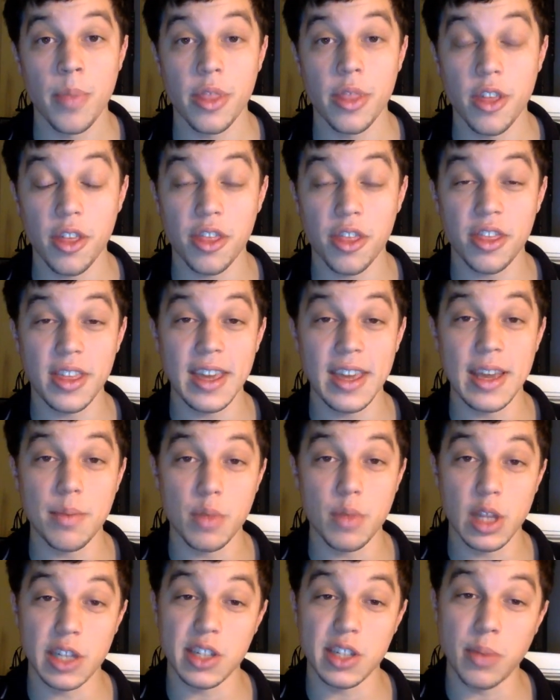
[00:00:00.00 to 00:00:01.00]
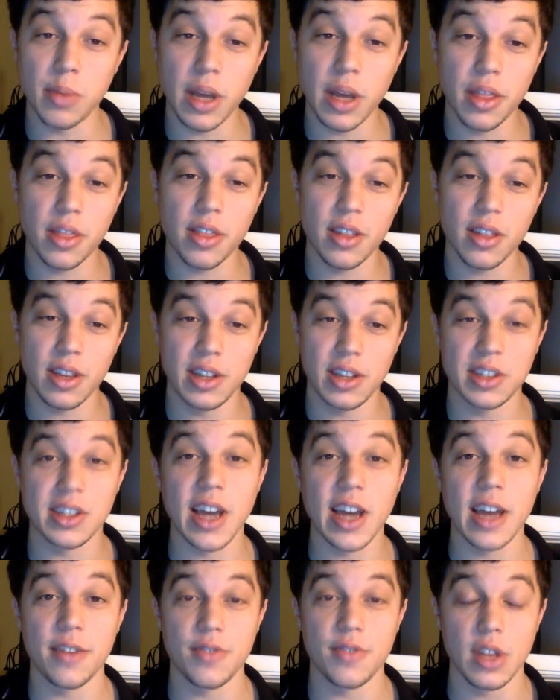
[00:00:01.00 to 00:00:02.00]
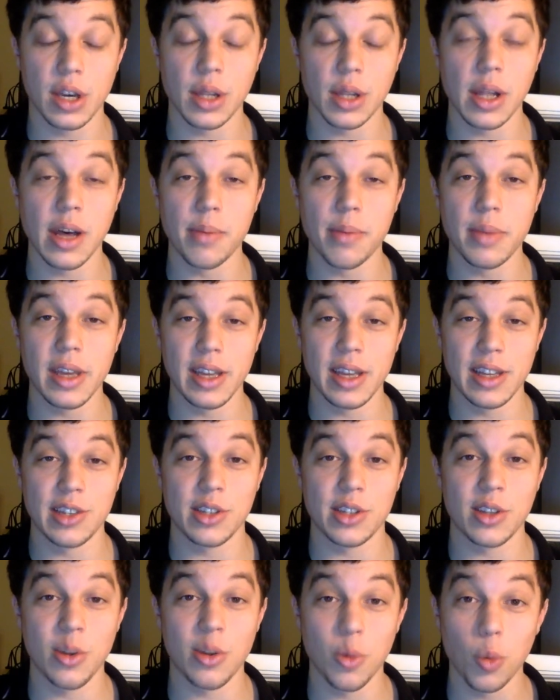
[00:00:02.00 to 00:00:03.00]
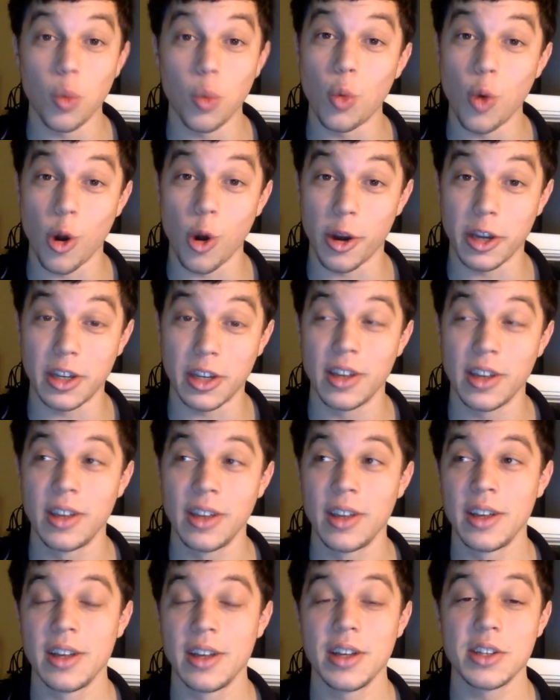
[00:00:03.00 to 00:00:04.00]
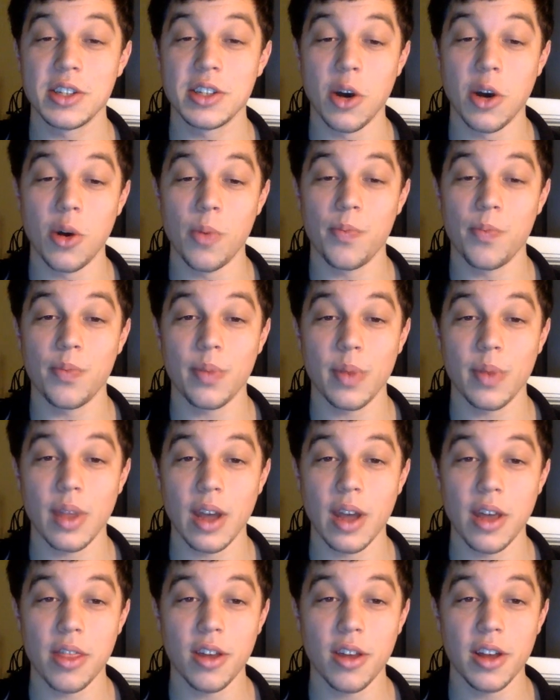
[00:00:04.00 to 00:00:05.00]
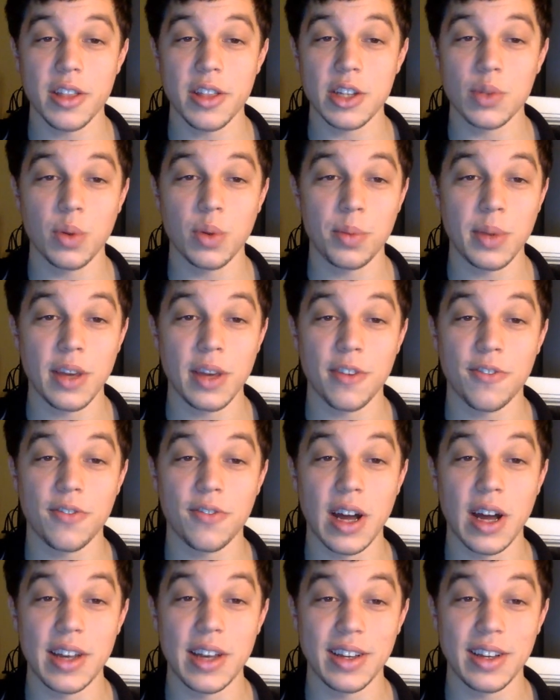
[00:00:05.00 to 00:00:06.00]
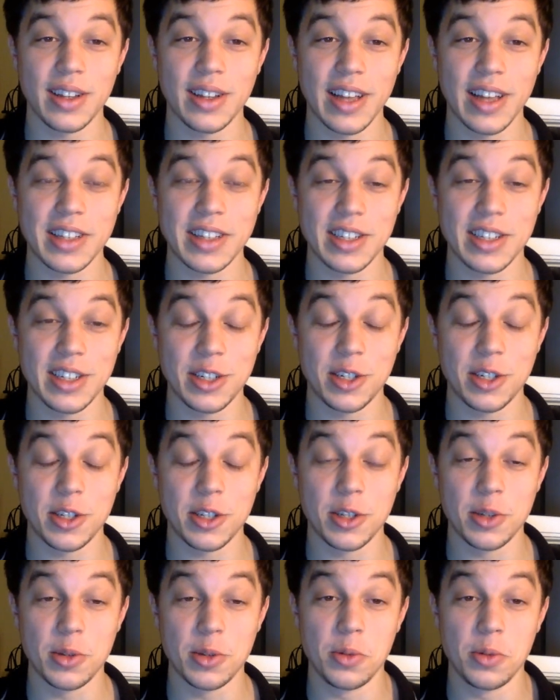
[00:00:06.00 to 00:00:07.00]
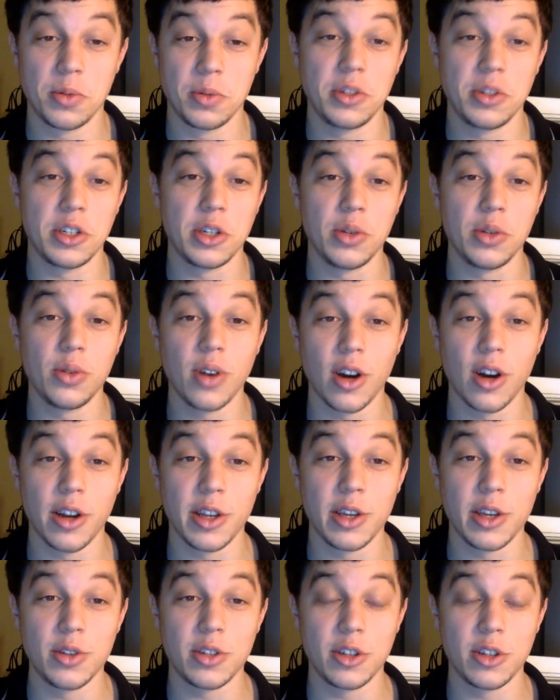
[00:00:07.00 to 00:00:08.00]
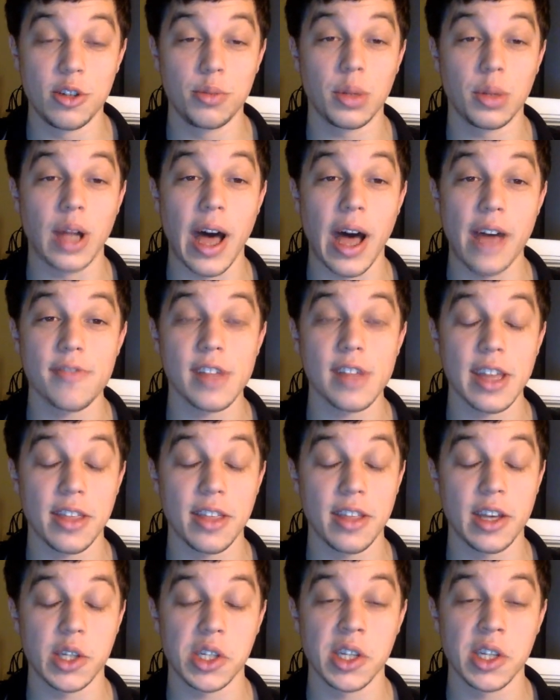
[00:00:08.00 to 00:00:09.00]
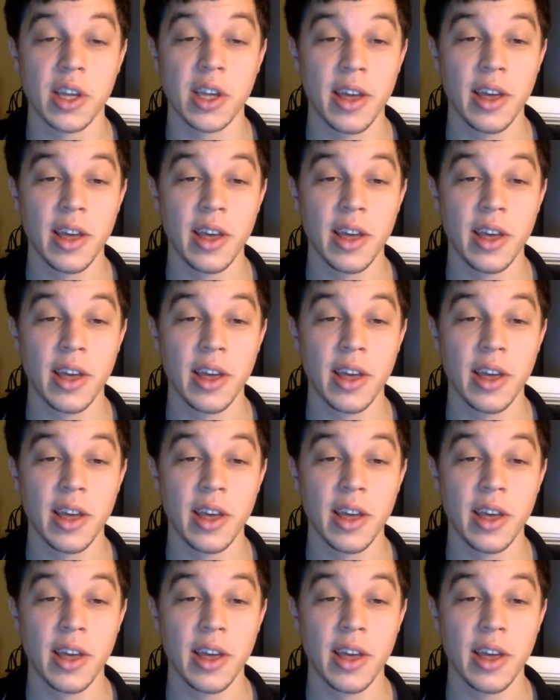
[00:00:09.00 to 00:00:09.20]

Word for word: The theme this month inside of the club is work. So, I thought this would be a fun lesson to do on YouTube live like this.